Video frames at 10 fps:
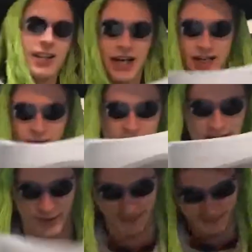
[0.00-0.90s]
can read
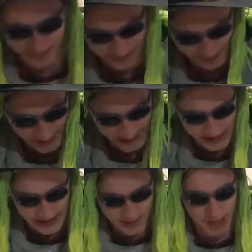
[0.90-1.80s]
that.
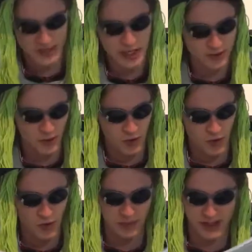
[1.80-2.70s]
Montag's own
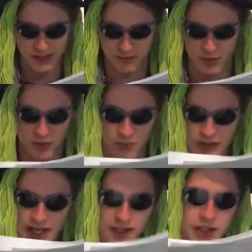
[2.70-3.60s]
home, his room
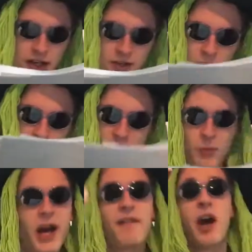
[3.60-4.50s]
that he shares with his wife,